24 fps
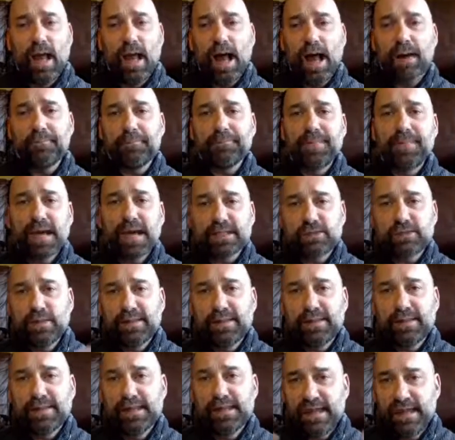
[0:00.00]
Um, that's
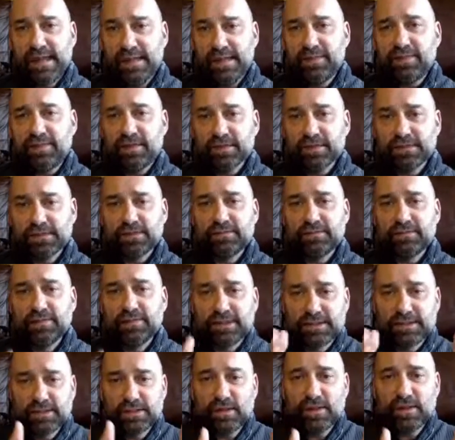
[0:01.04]
when the ethos of
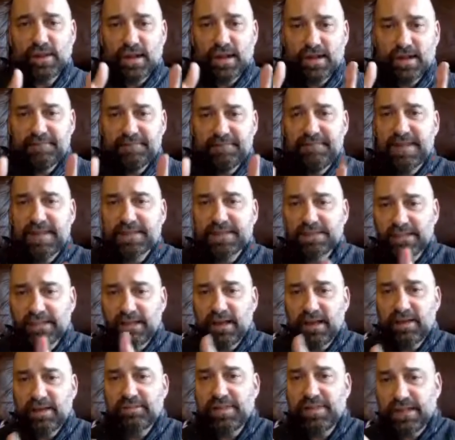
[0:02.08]
it's not the events in
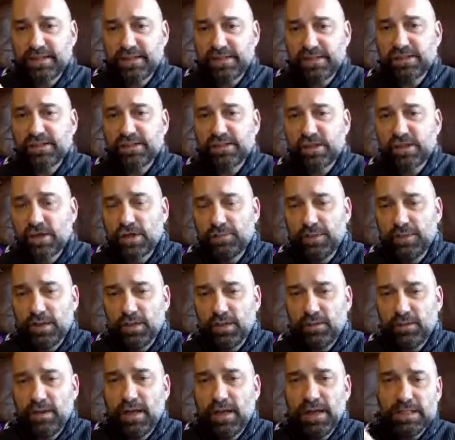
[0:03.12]
life that disturb
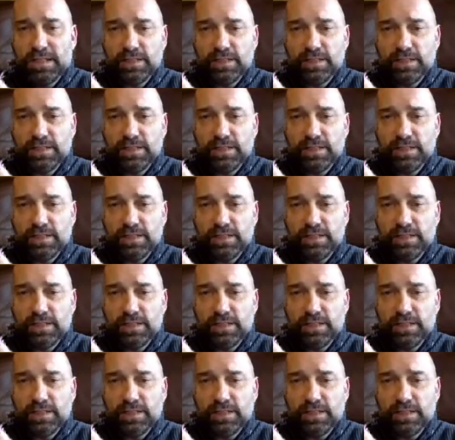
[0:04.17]
you,